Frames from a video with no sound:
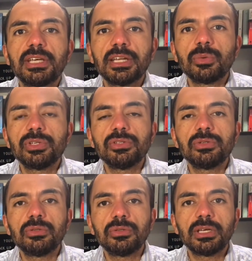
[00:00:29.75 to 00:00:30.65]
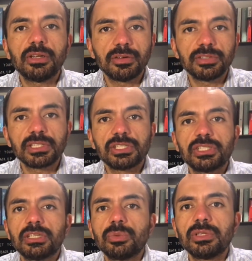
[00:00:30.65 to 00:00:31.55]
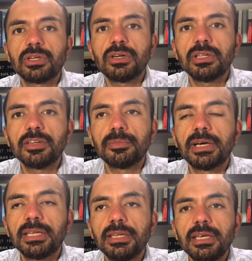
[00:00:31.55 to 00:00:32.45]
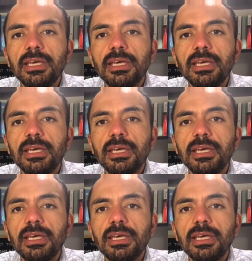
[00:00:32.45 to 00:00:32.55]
and I went to an office I share with a colleague of mine